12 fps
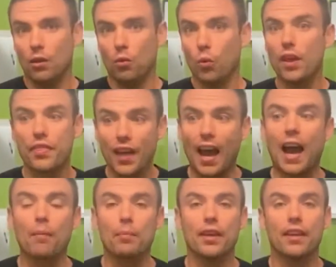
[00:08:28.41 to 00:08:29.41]
With that
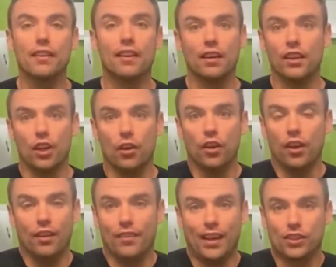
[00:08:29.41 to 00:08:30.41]
happening, you know,
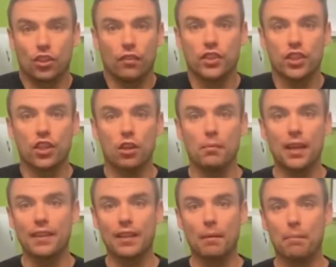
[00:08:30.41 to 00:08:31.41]
that's obviously going to
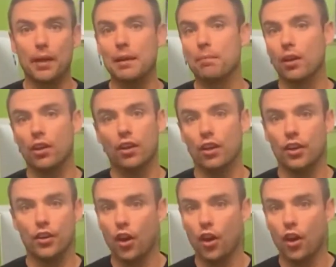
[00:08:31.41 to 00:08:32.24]
mean then people are